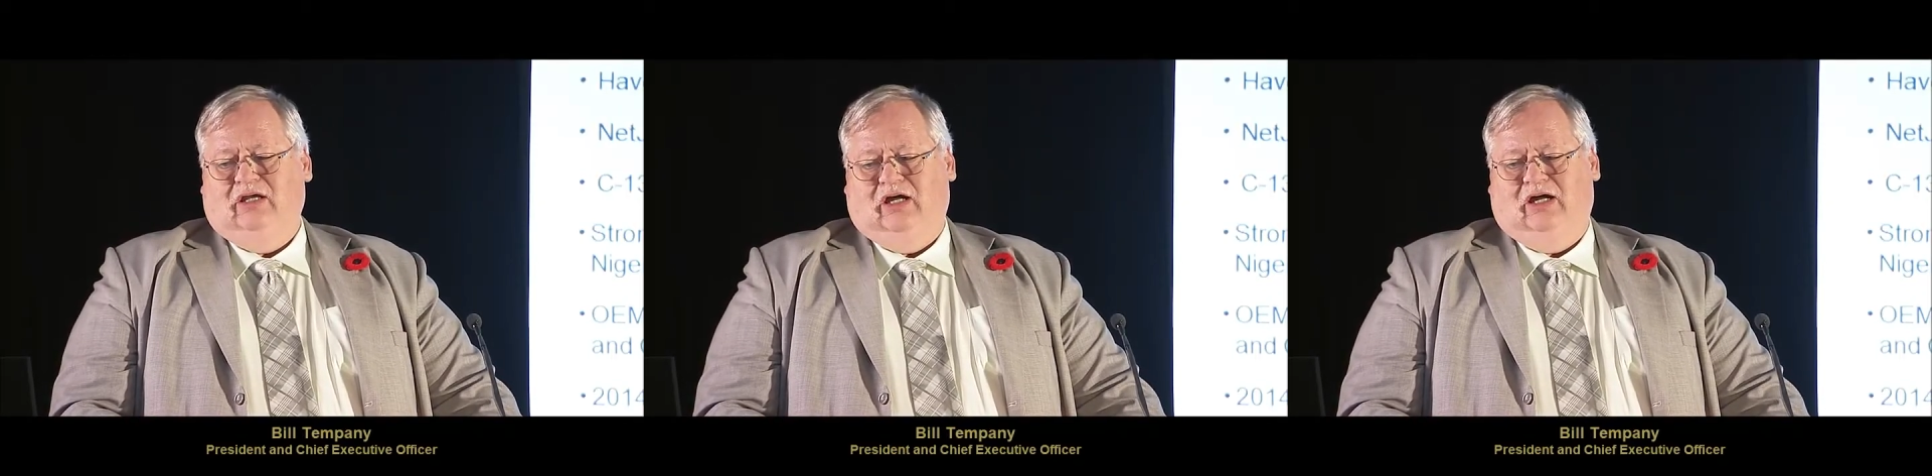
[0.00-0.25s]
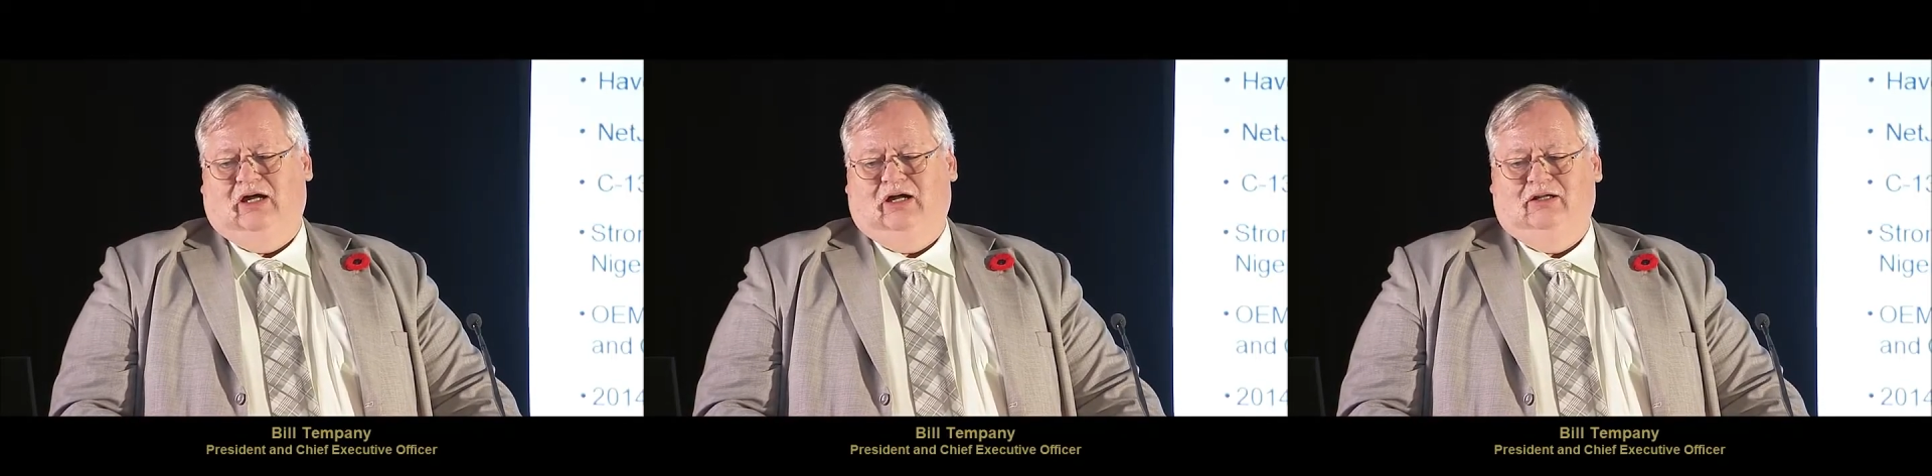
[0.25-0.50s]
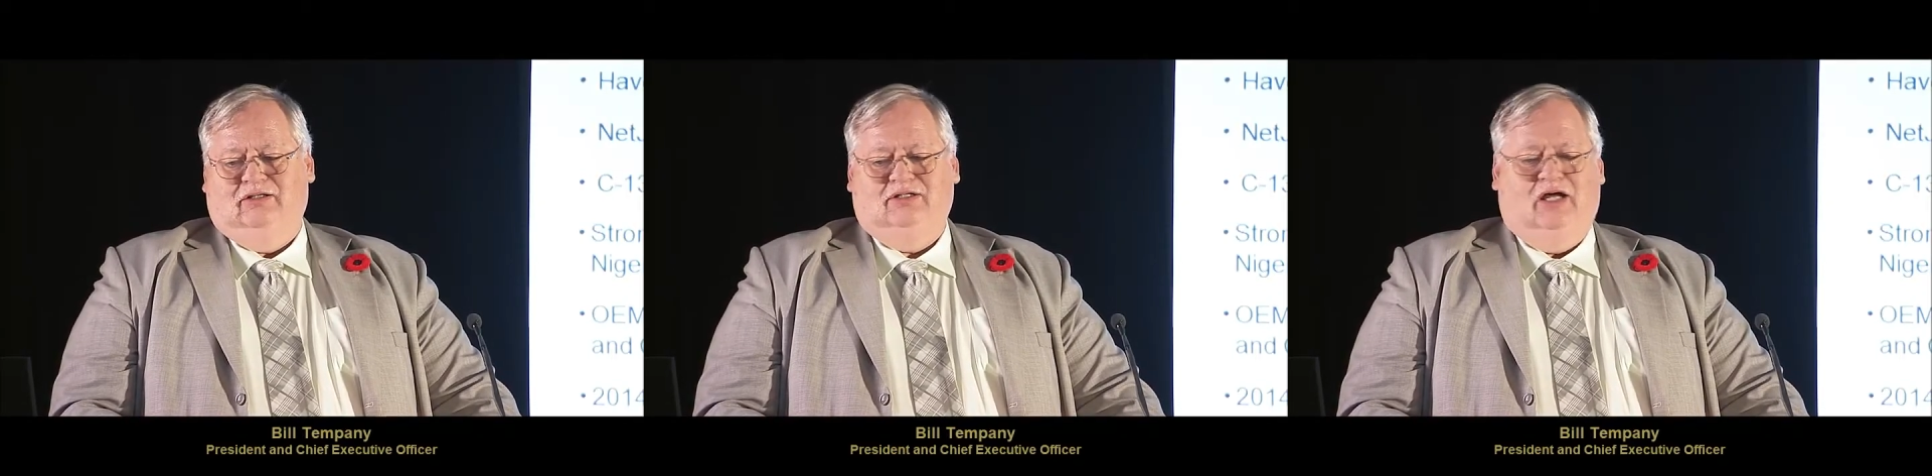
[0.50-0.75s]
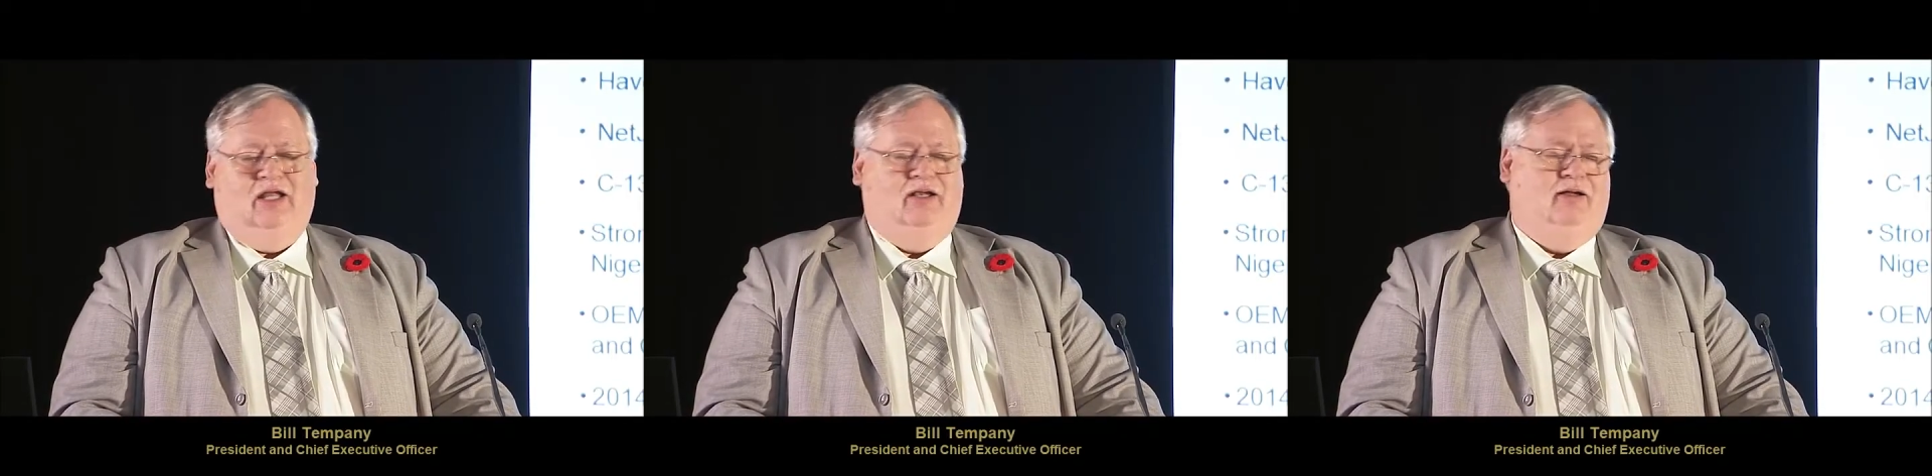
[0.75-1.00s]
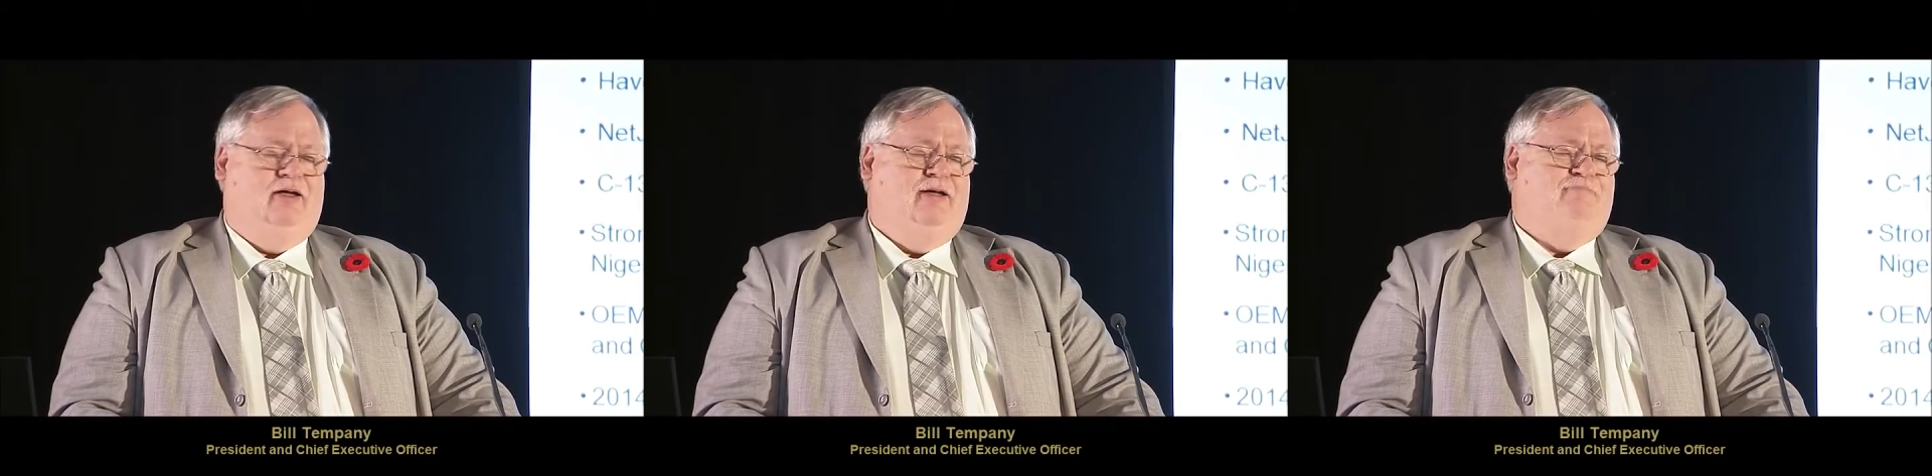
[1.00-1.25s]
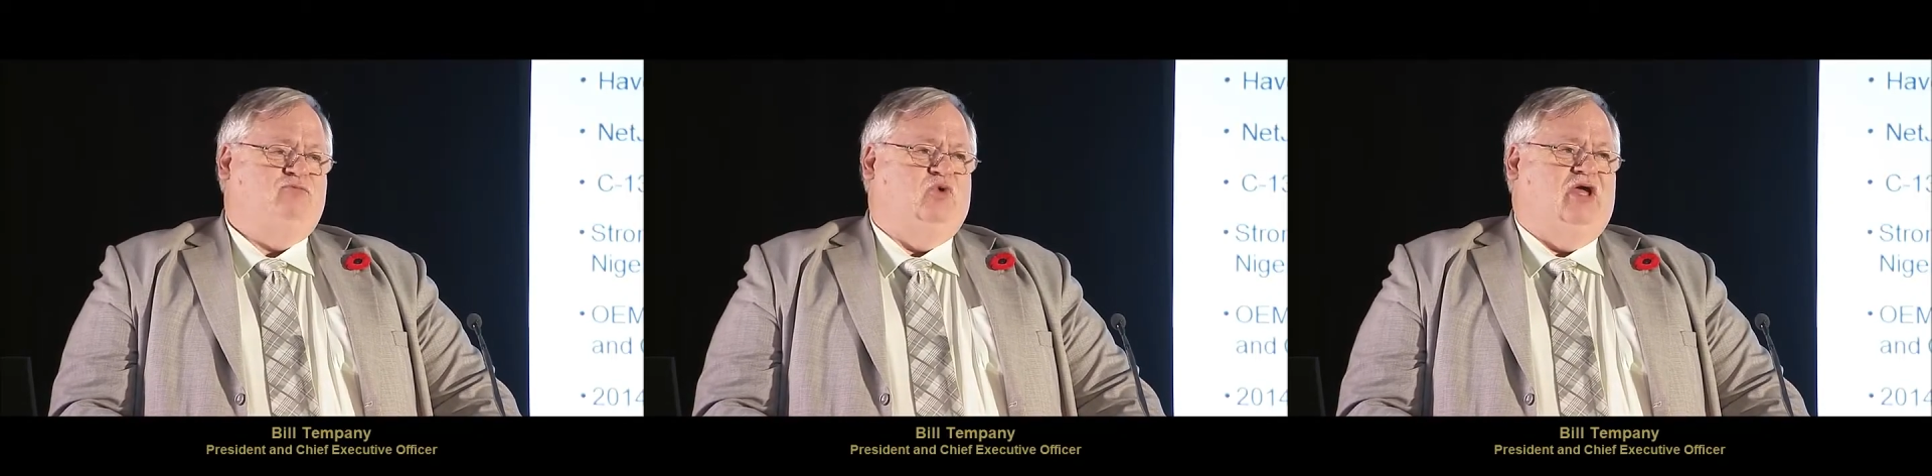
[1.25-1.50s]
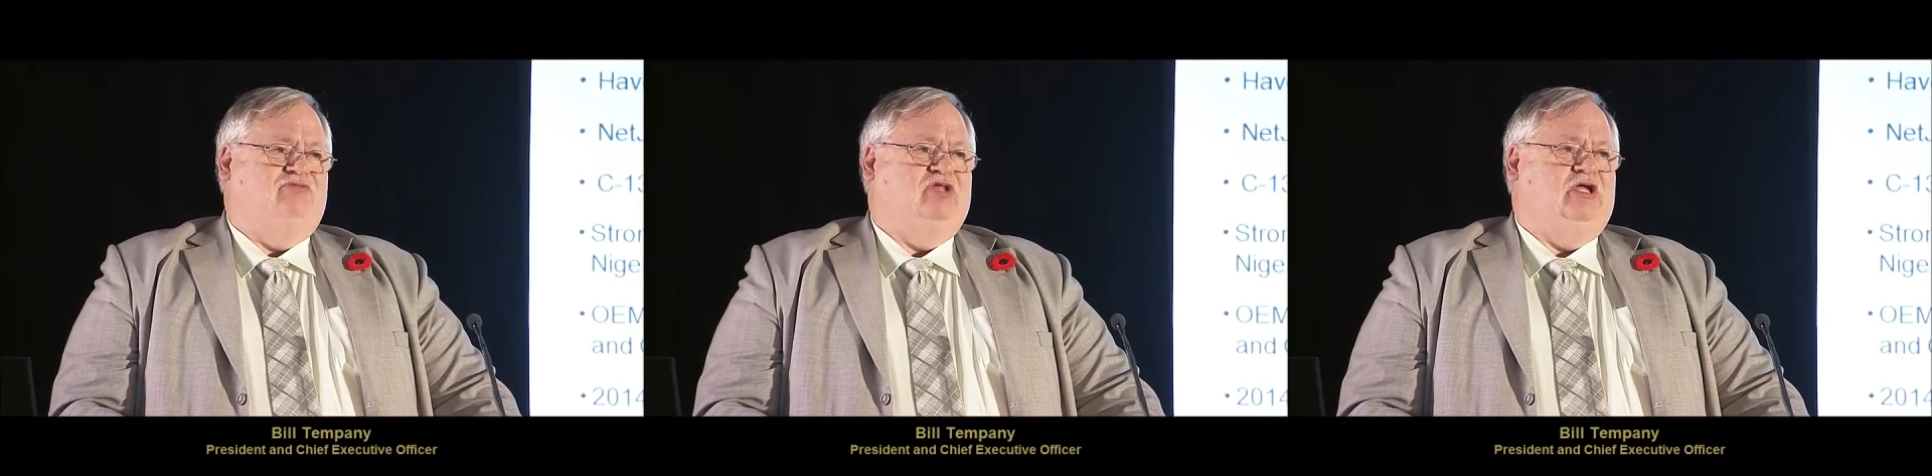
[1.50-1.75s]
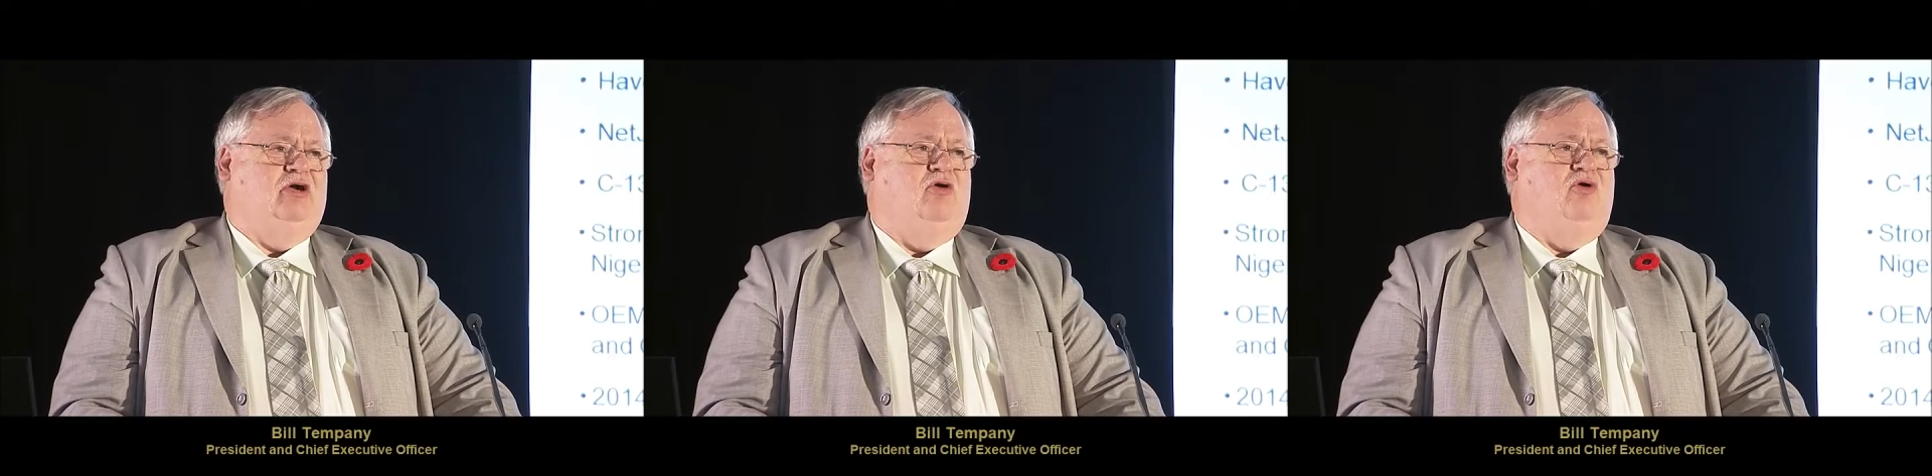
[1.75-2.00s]
done. We have
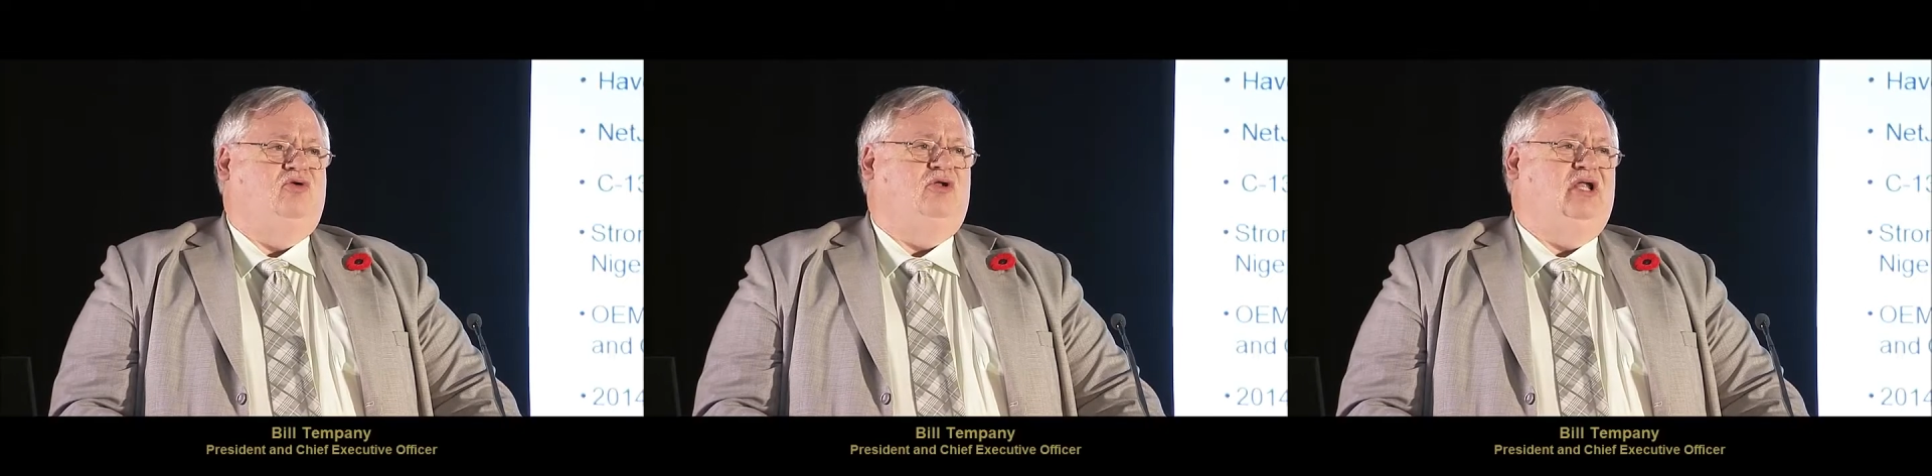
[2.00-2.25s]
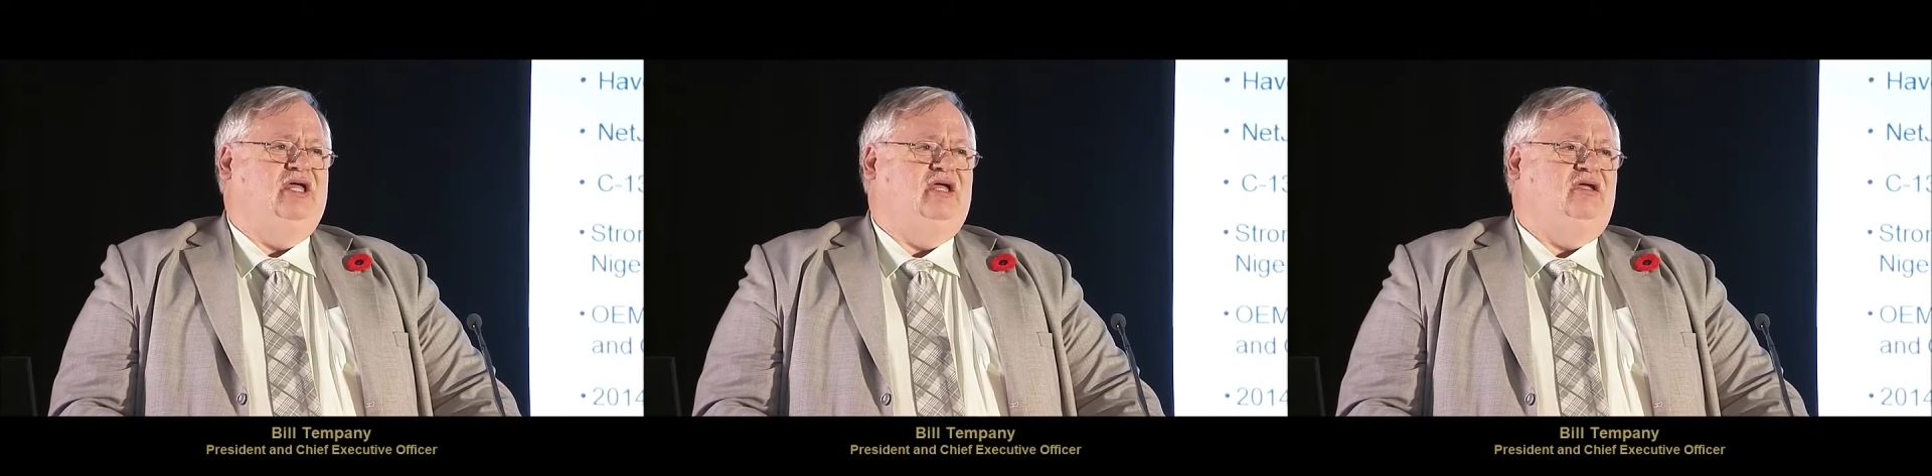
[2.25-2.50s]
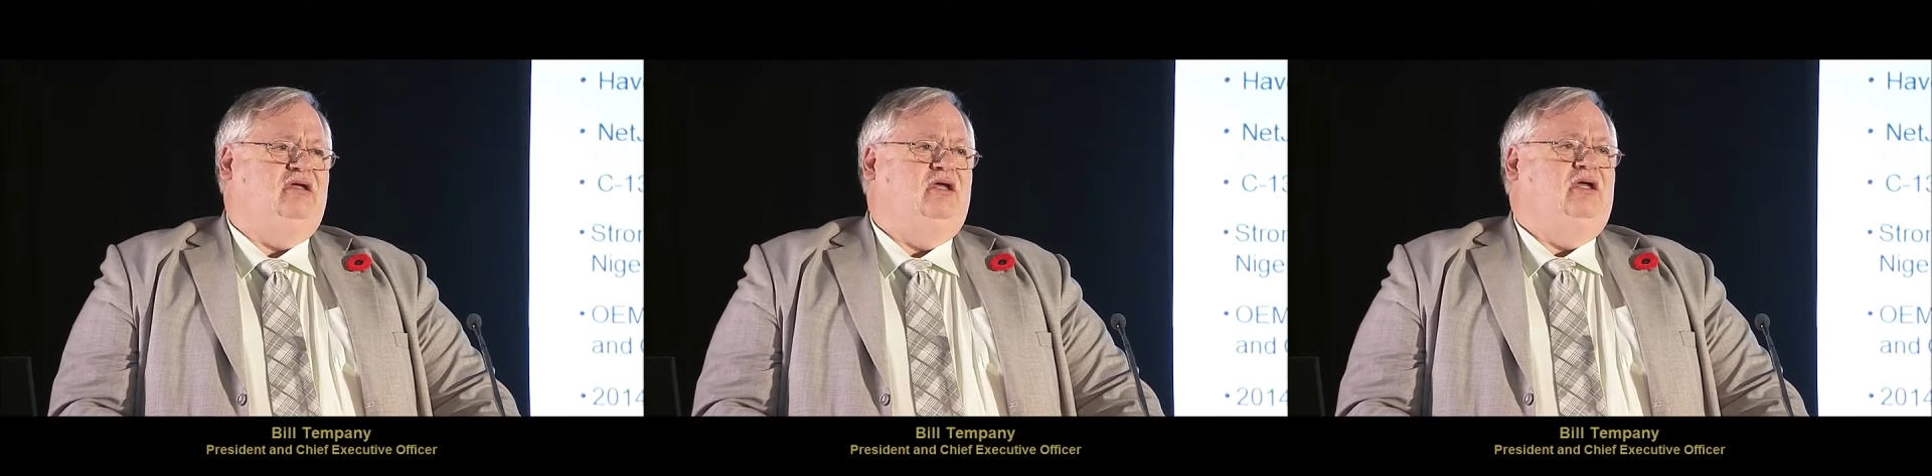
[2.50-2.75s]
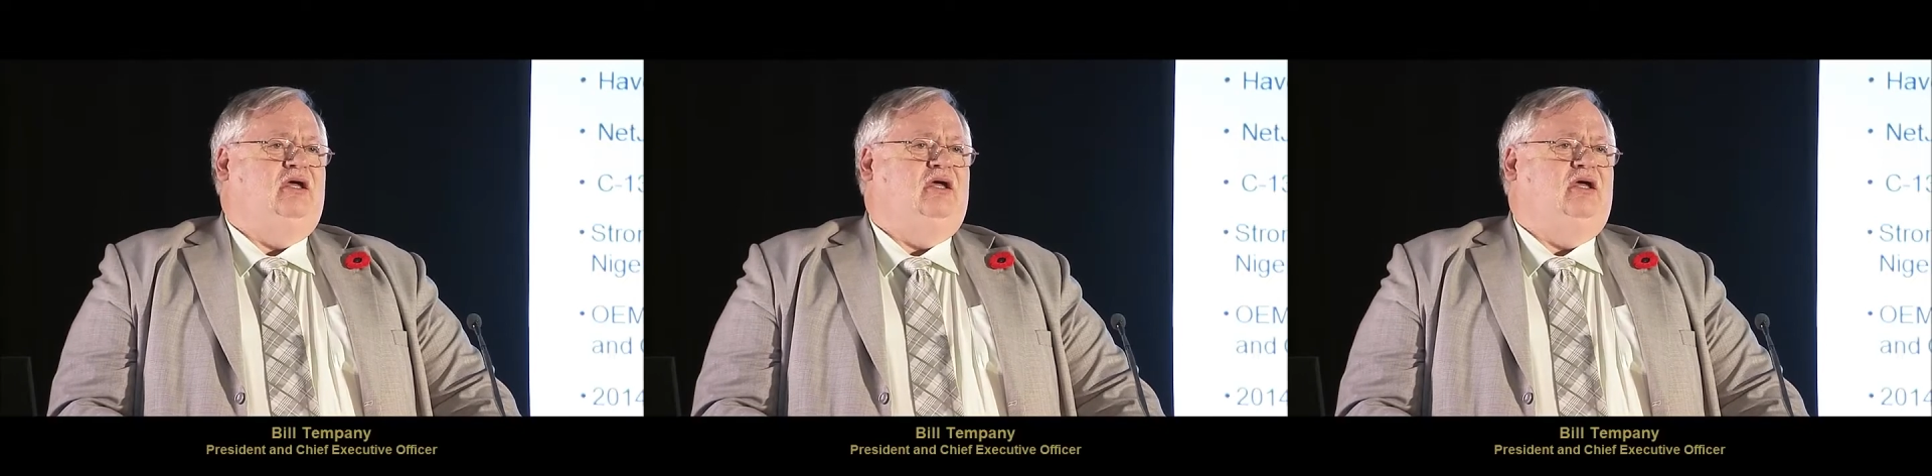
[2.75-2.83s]
the only